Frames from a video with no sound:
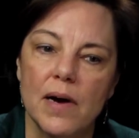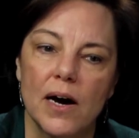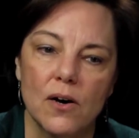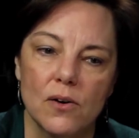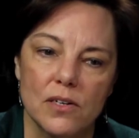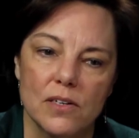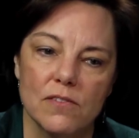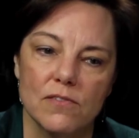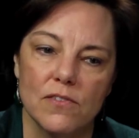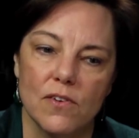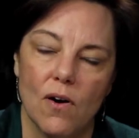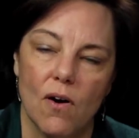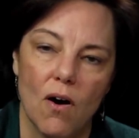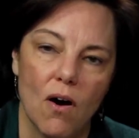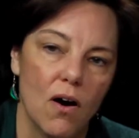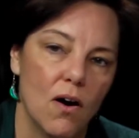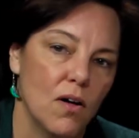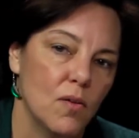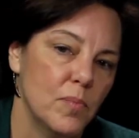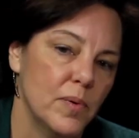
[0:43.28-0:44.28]
out of
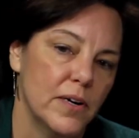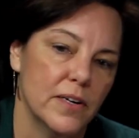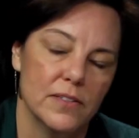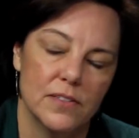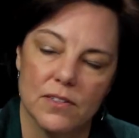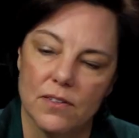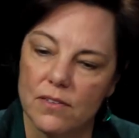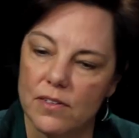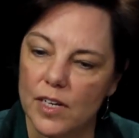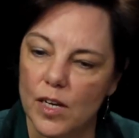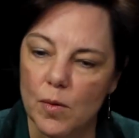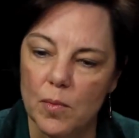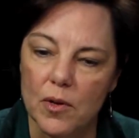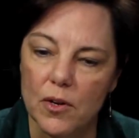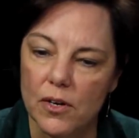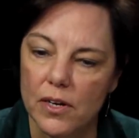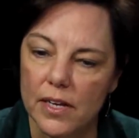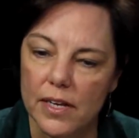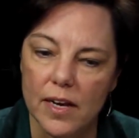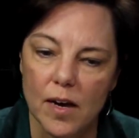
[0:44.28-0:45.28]
all parts of the
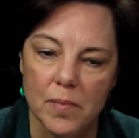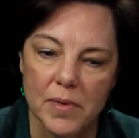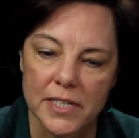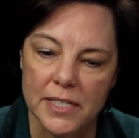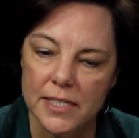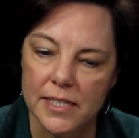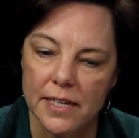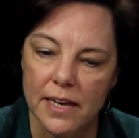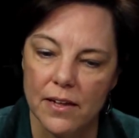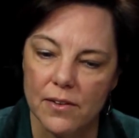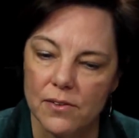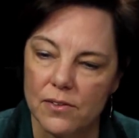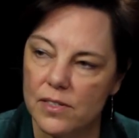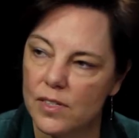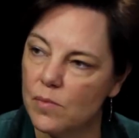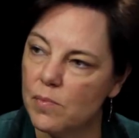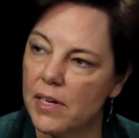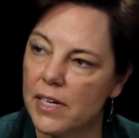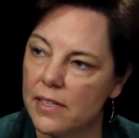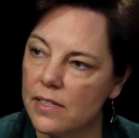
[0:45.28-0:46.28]
community coming together
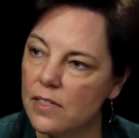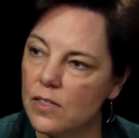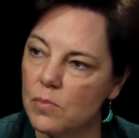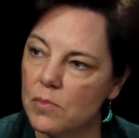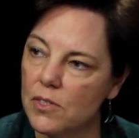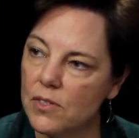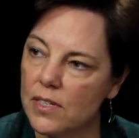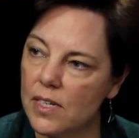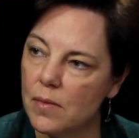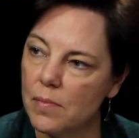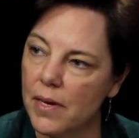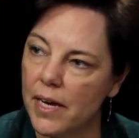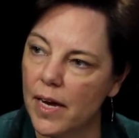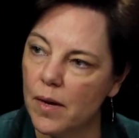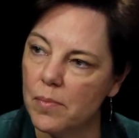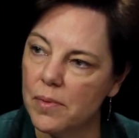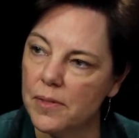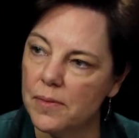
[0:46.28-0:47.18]
to make this museum happen.